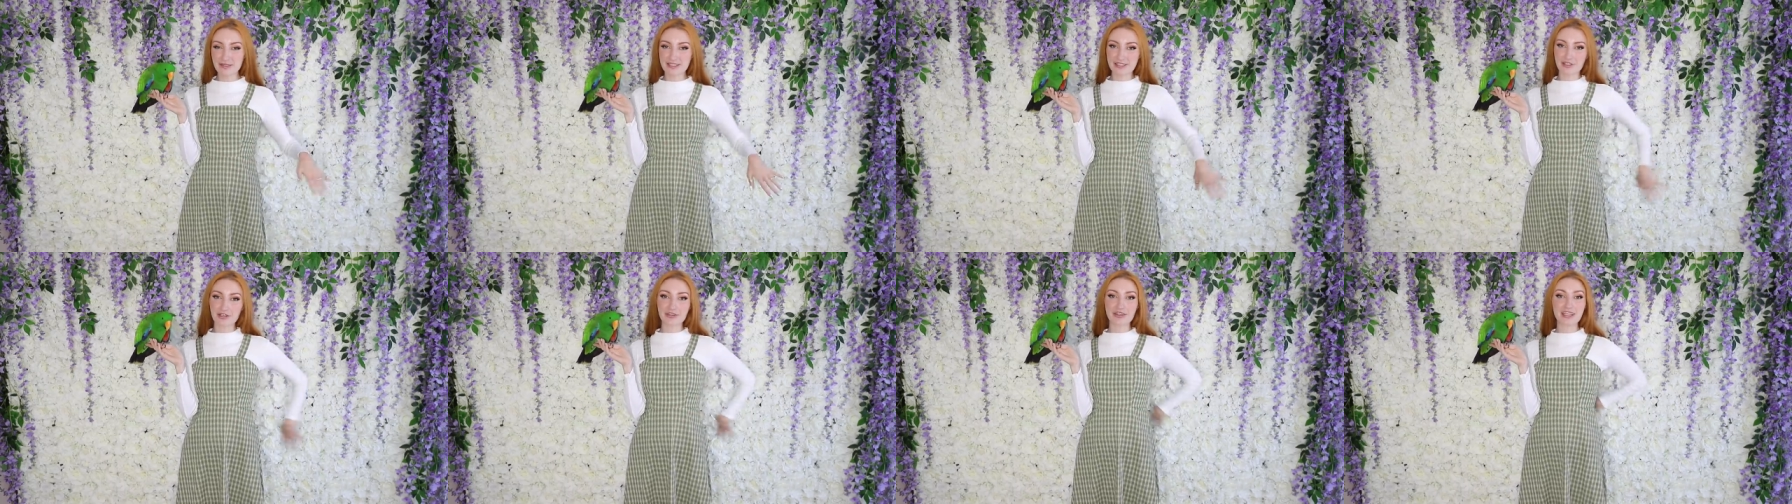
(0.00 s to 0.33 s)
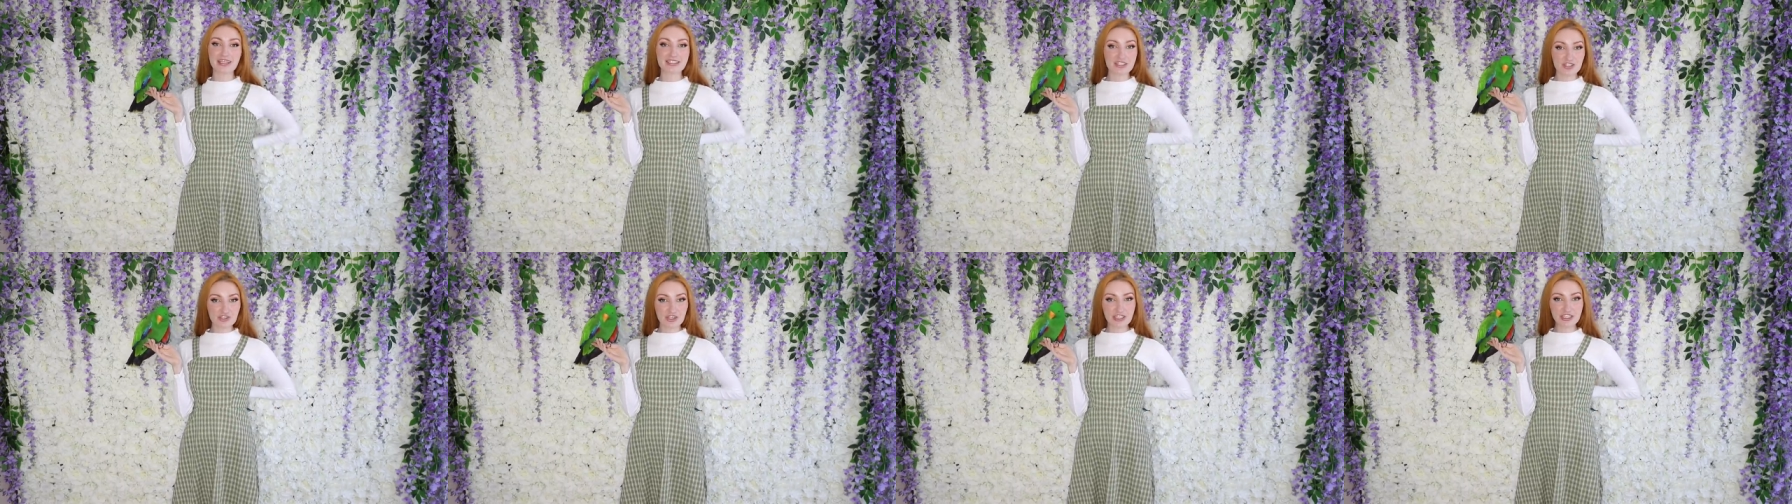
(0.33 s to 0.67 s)
It's got
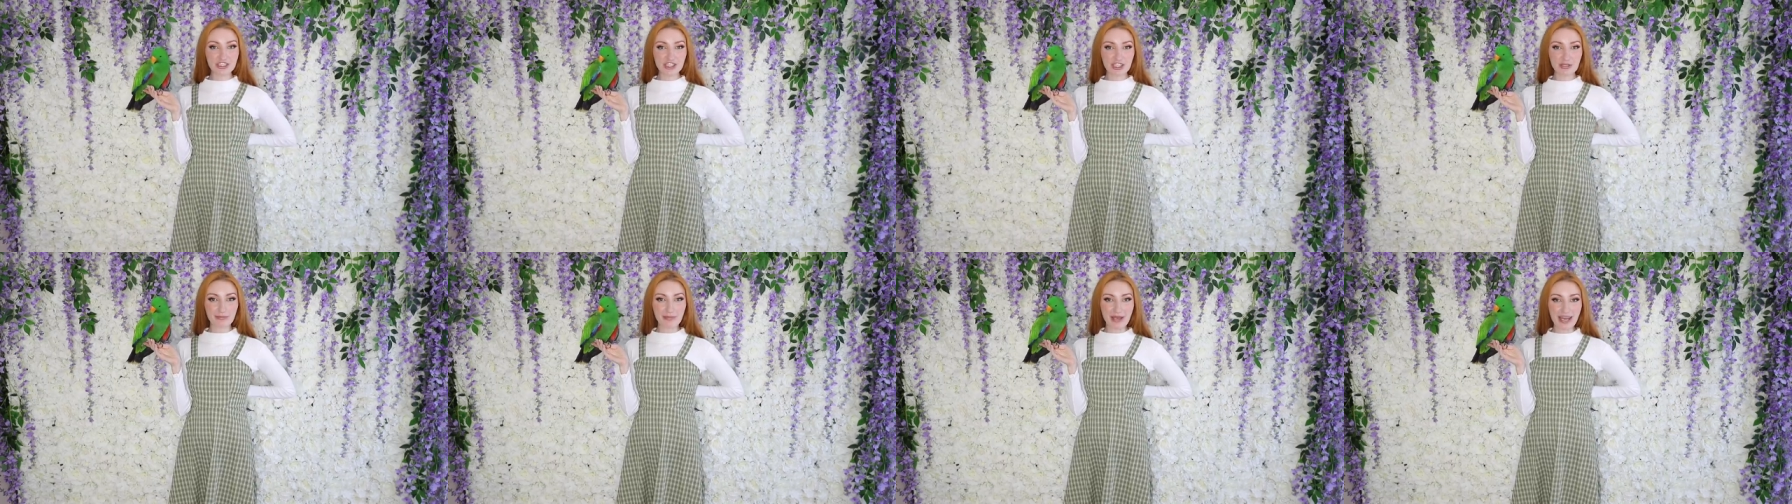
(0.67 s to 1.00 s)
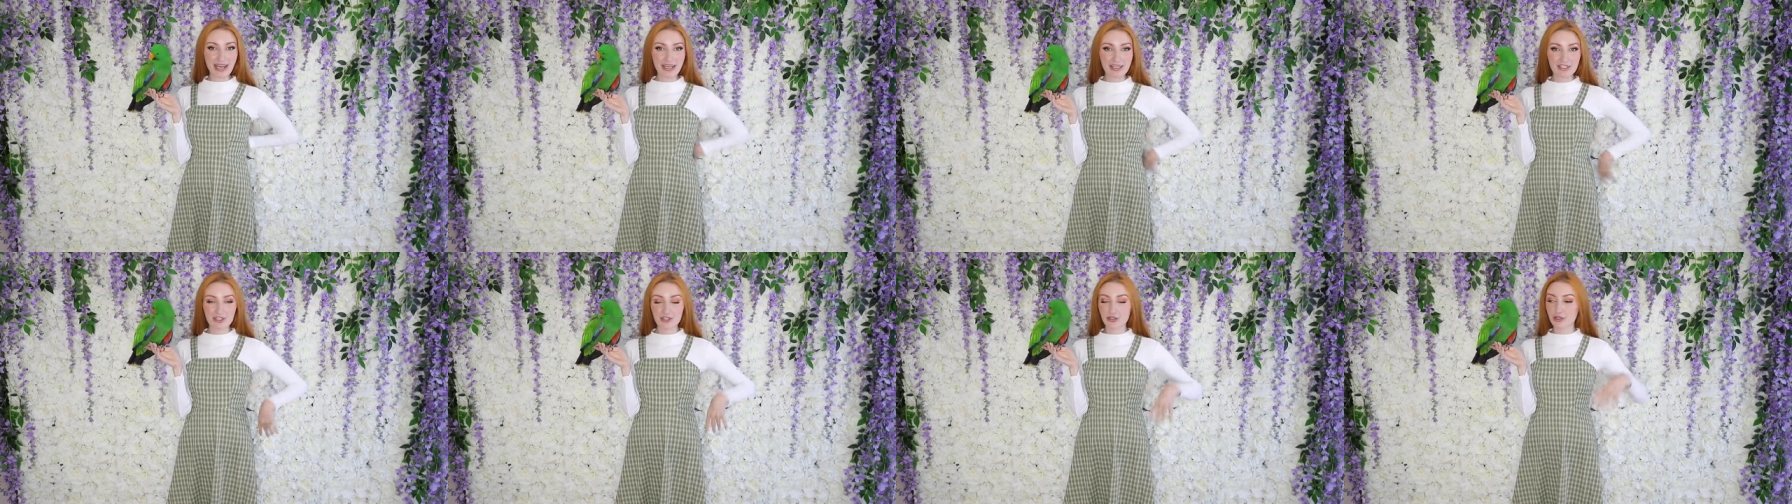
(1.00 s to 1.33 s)
that stretchy
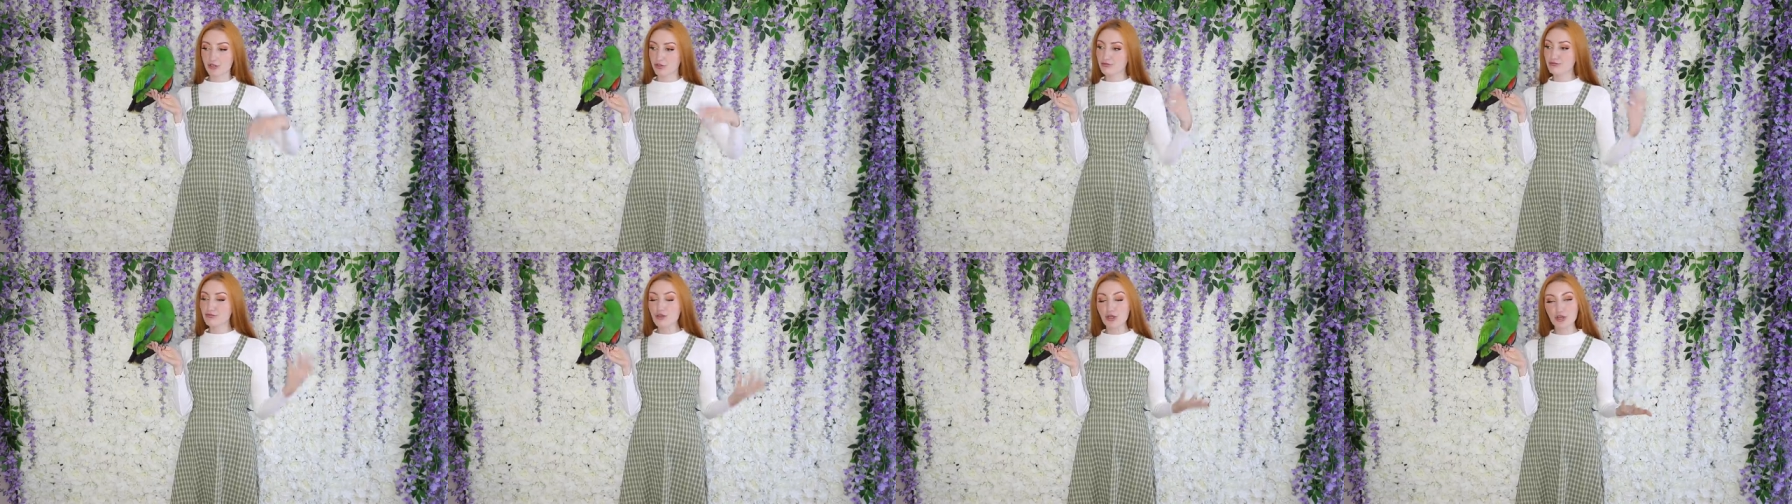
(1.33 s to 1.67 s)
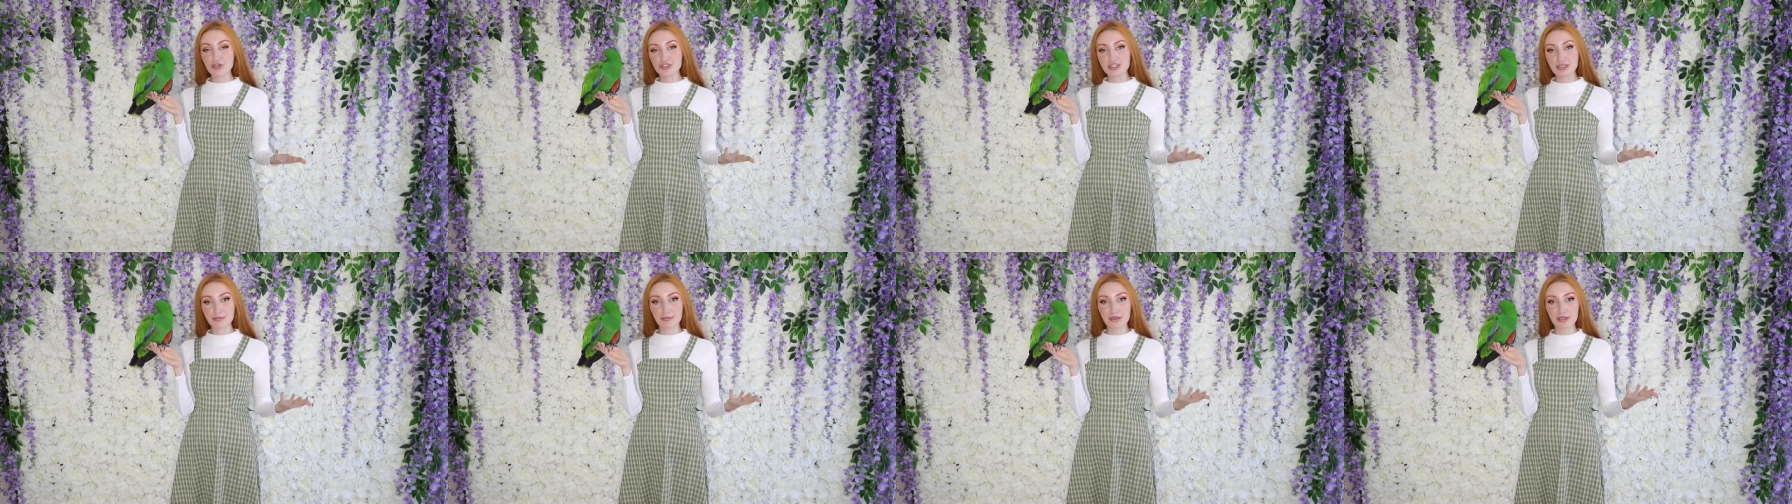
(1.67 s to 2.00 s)
back, so
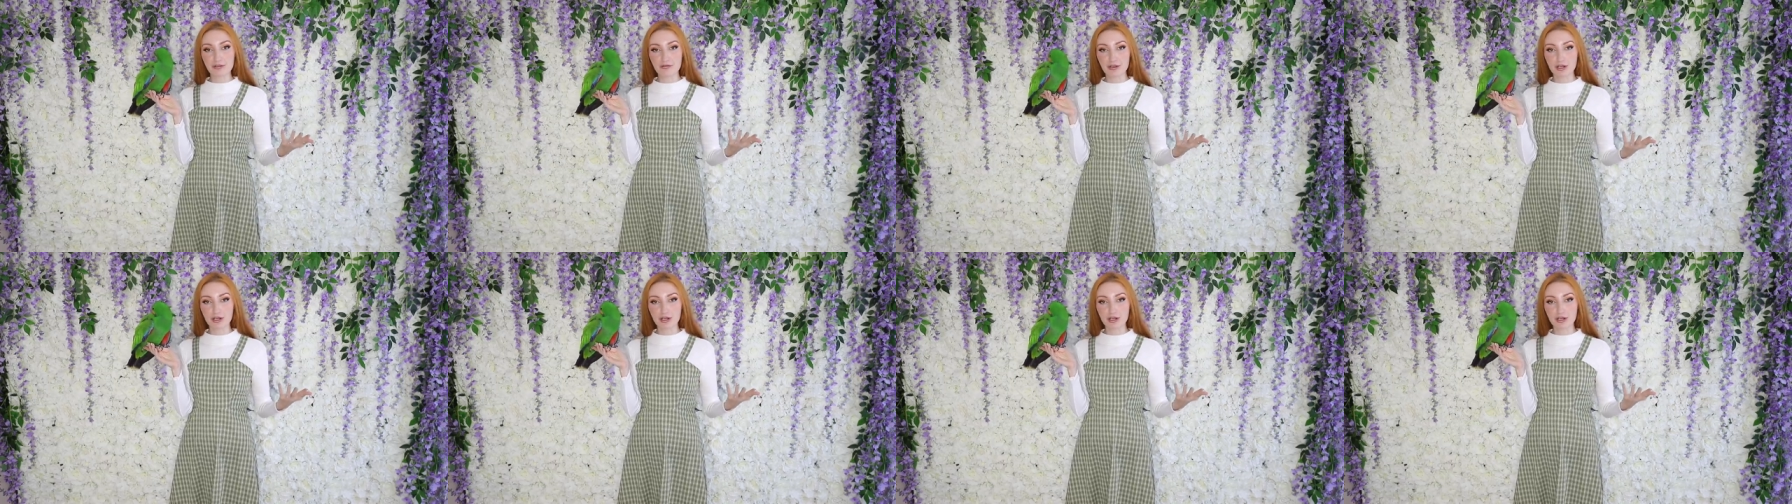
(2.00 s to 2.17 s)
no zipping